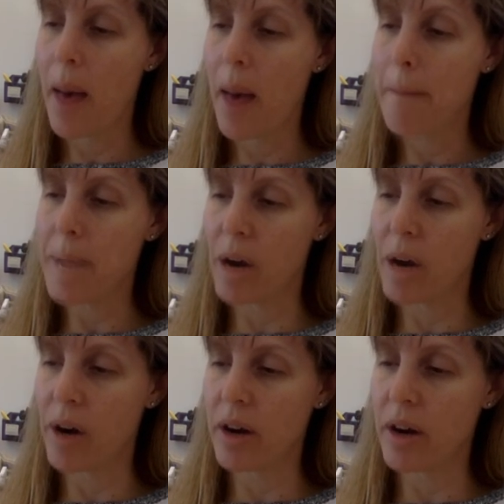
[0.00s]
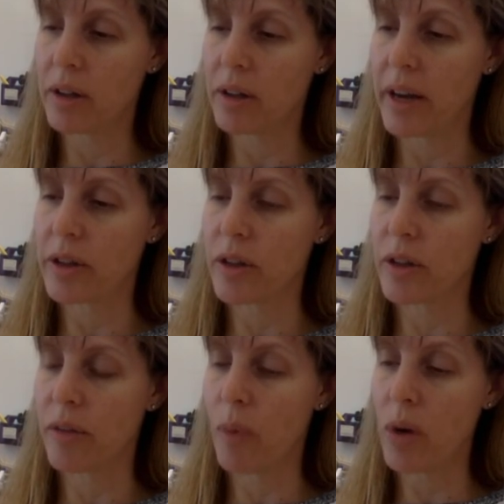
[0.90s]
buried under layers of
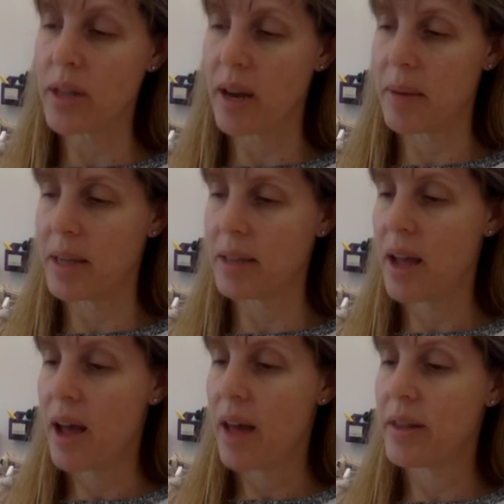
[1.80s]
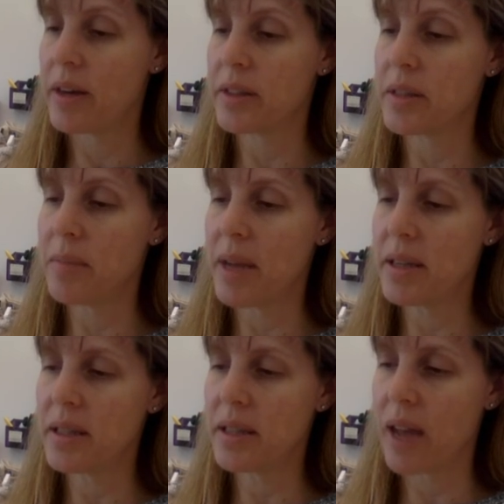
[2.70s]
more sediments that are cemented
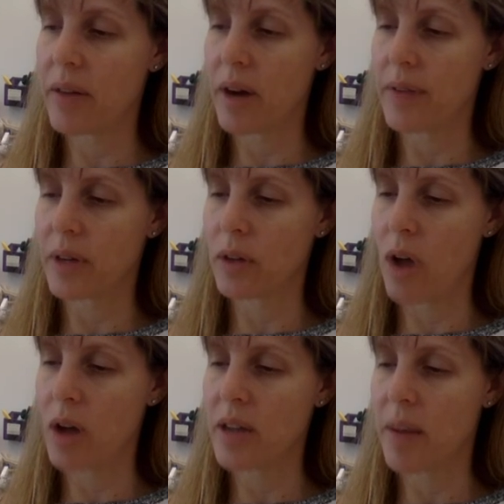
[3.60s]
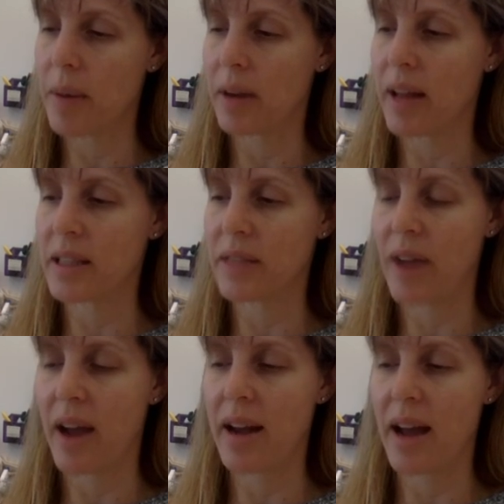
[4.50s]
together after a long time are
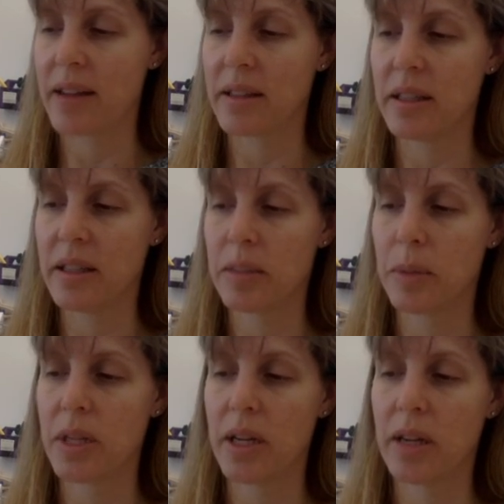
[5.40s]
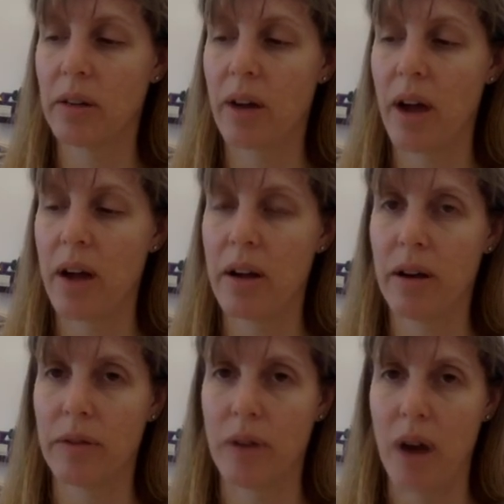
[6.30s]
classified as this particular kind of
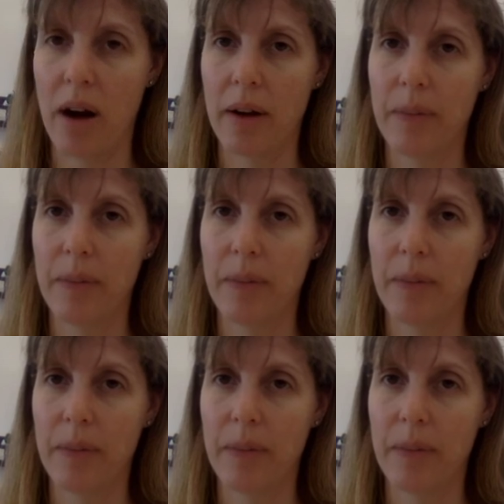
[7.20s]
rock.